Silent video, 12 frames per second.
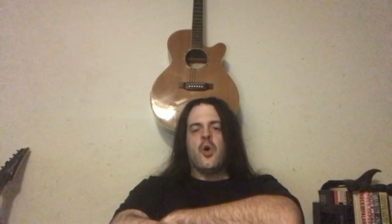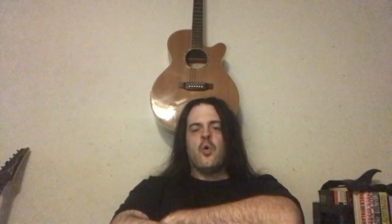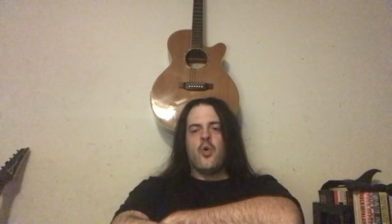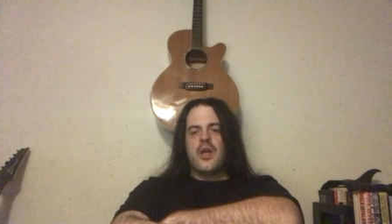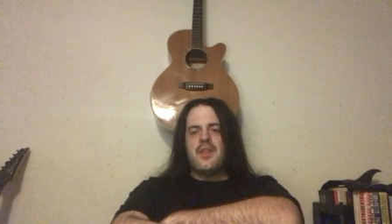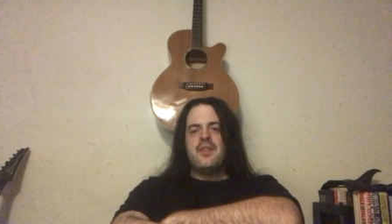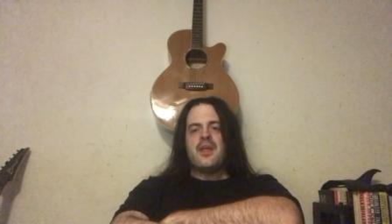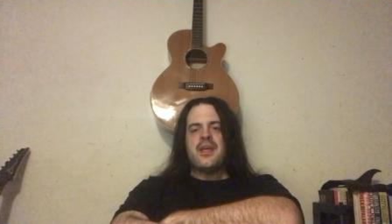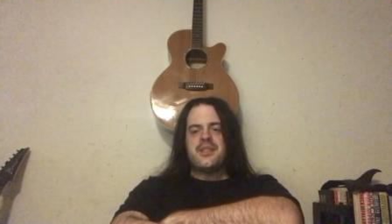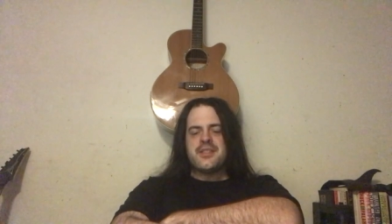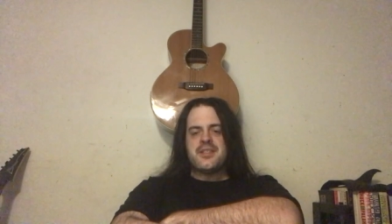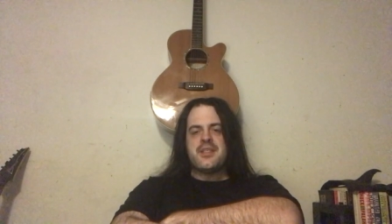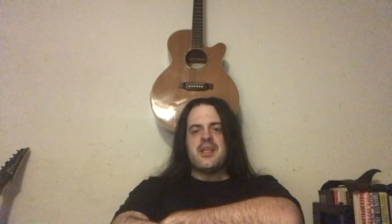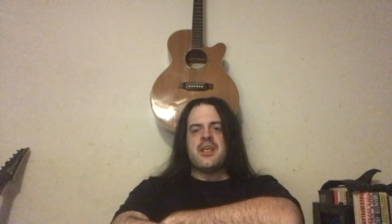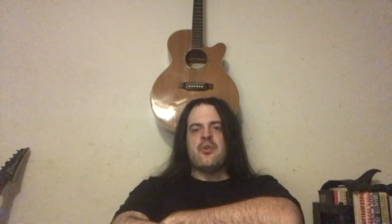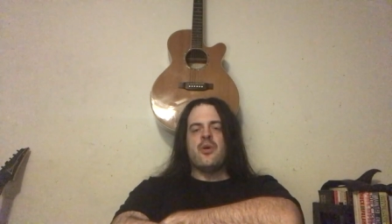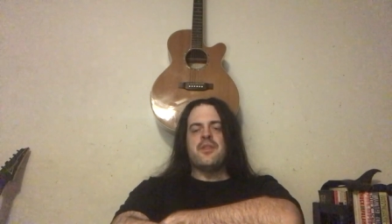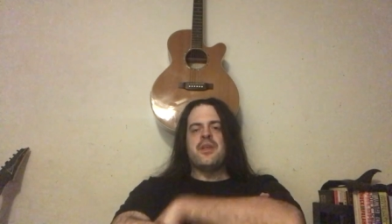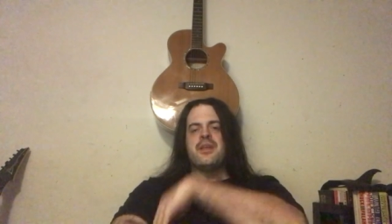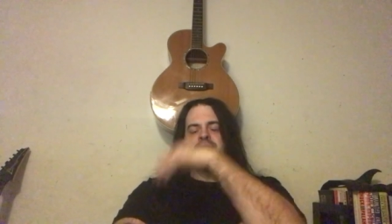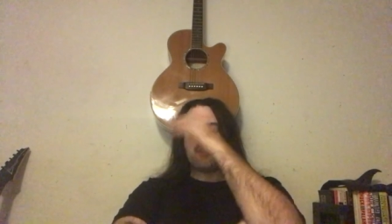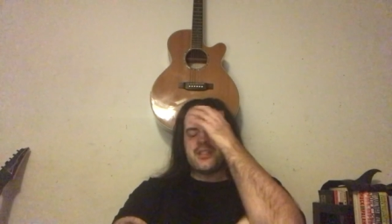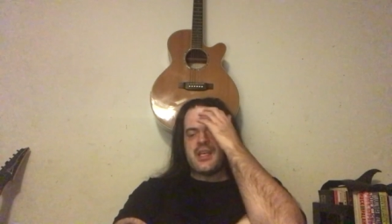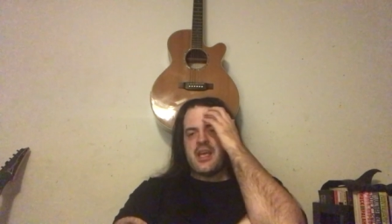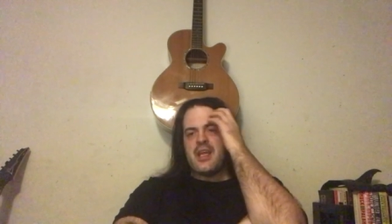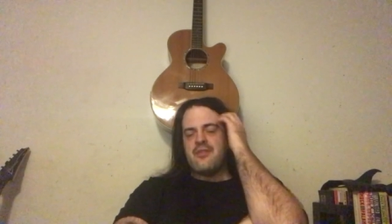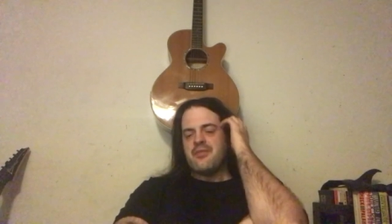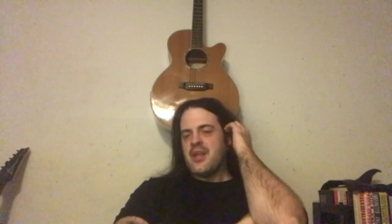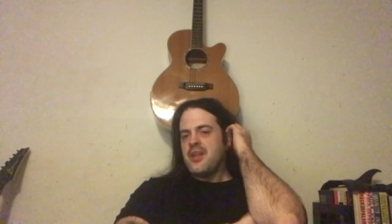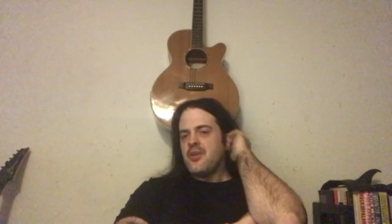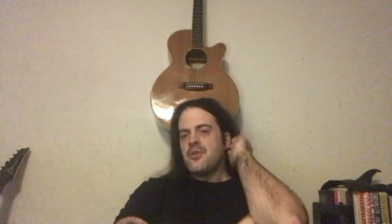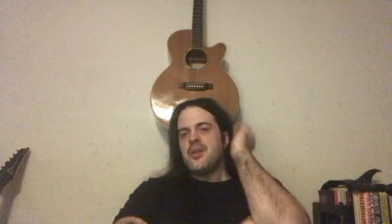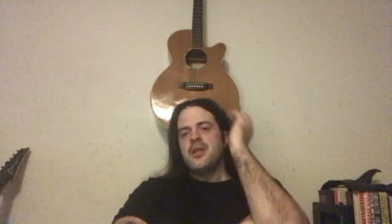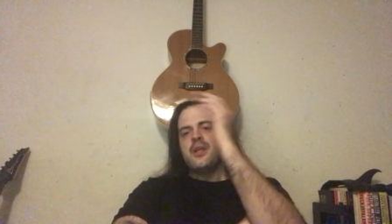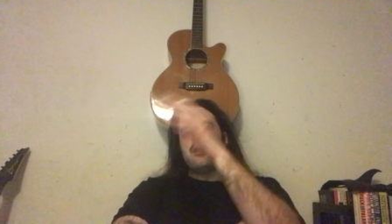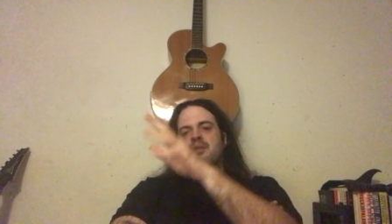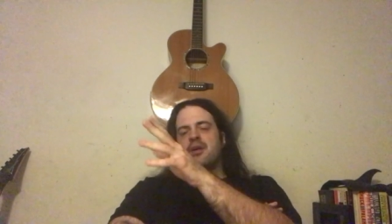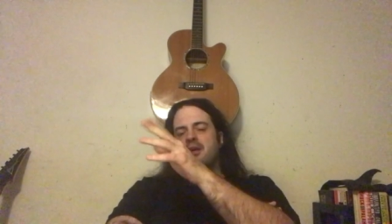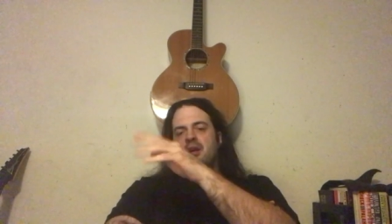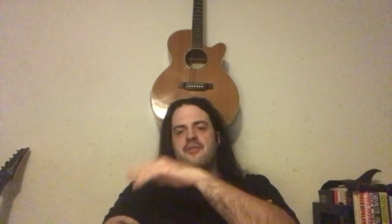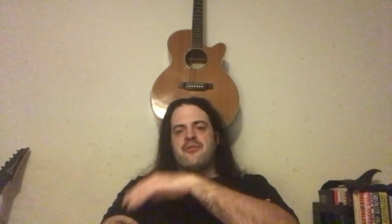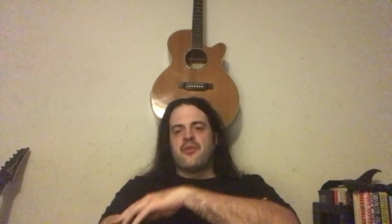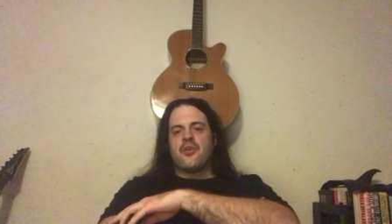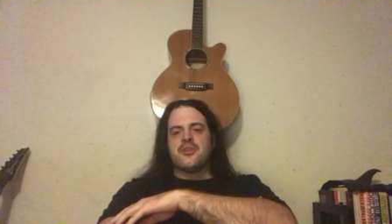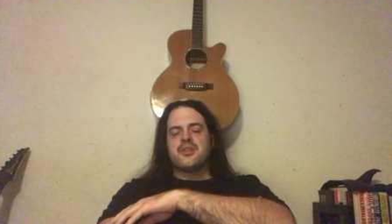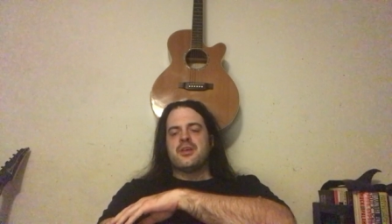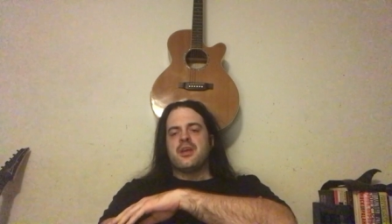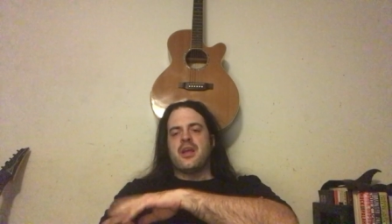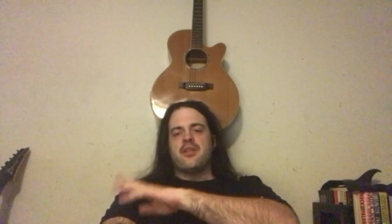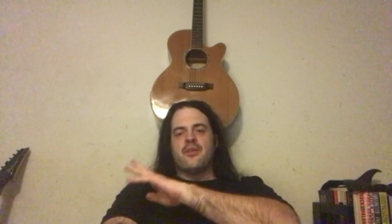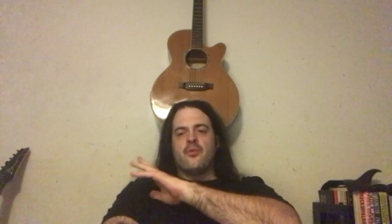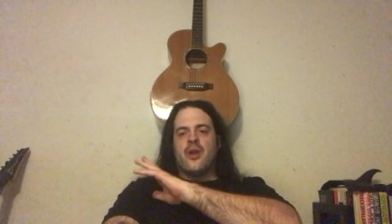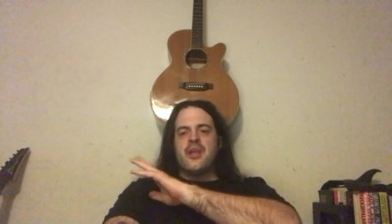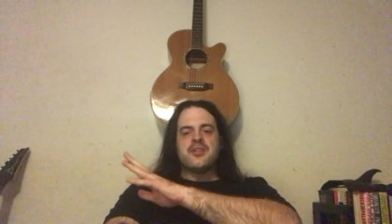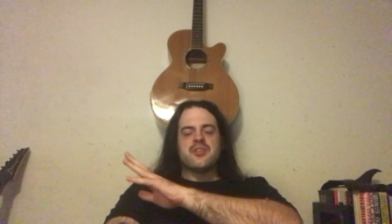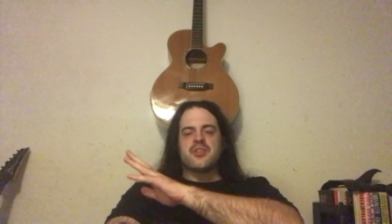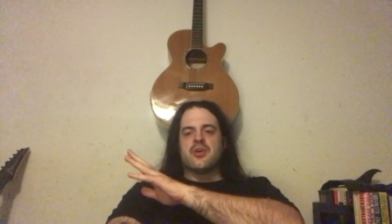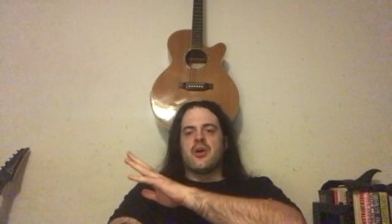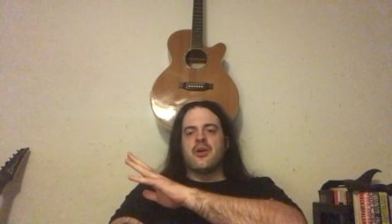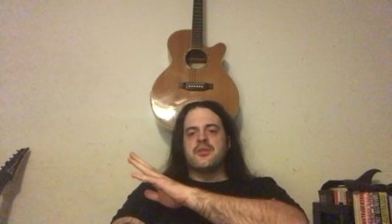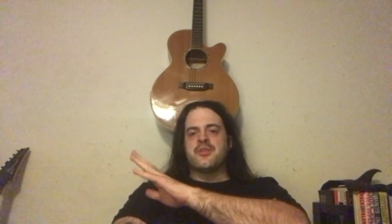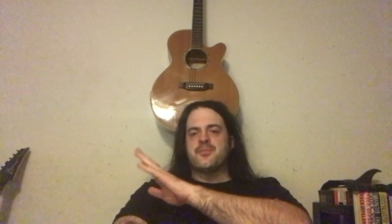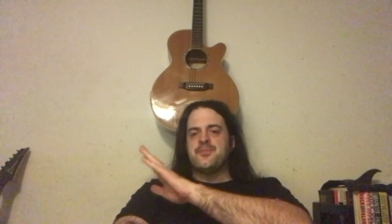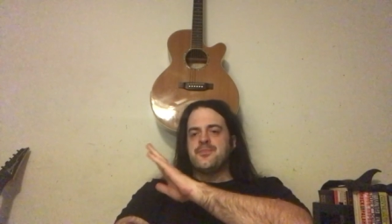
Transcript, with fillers: What they see, what they say, they don't. The, at first, the, the way it starts,